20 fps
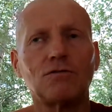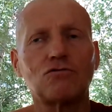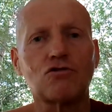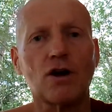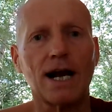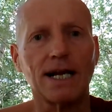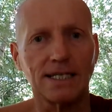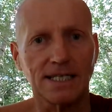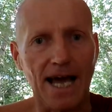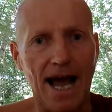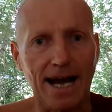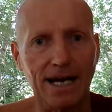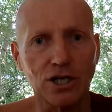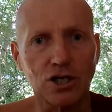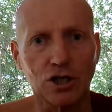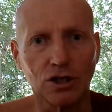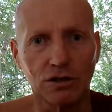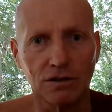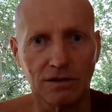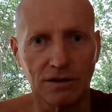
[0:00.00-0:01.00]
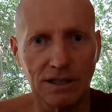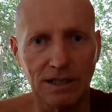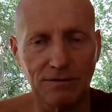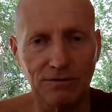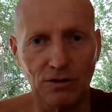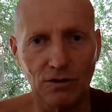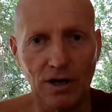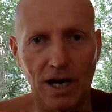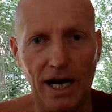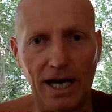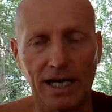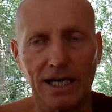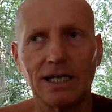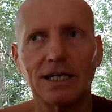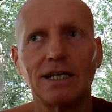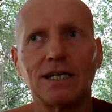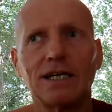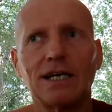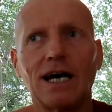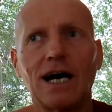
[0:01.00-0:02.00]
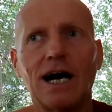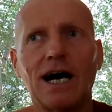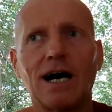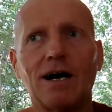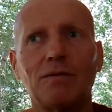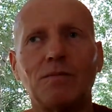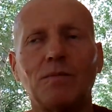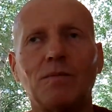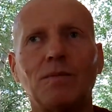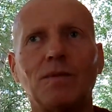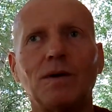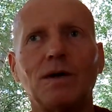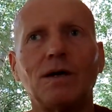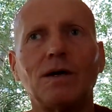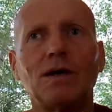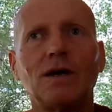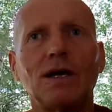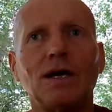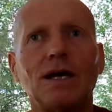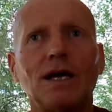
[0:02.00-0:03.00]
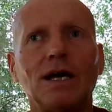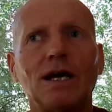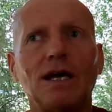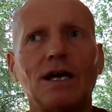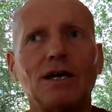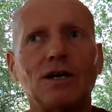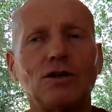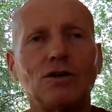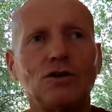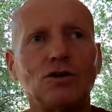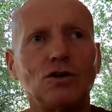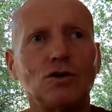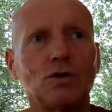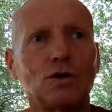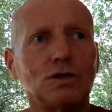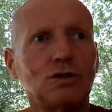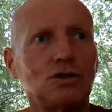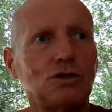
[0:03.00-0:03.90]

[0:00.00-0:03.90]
transaction, if you like. It